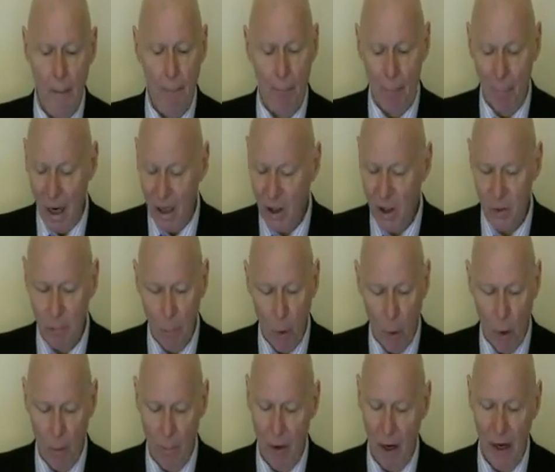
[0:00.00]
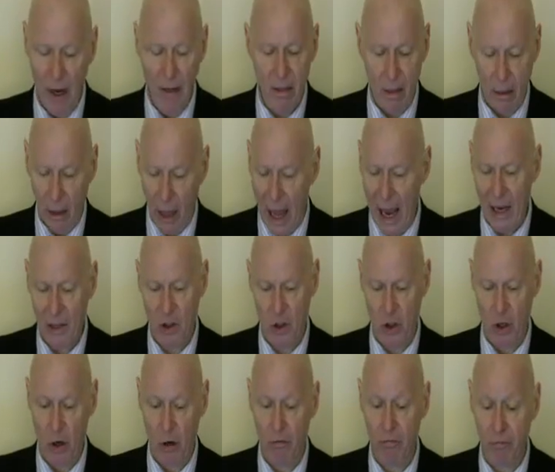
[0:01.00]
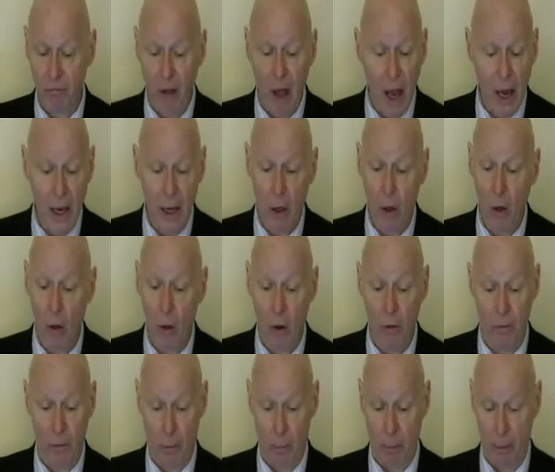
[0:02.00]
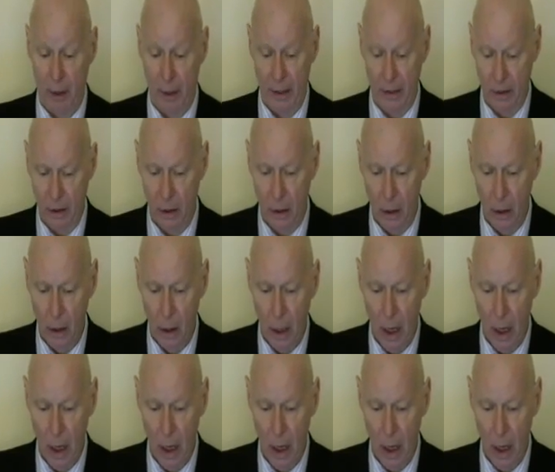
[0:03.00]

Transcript: Much more money than last year, flying all over the place.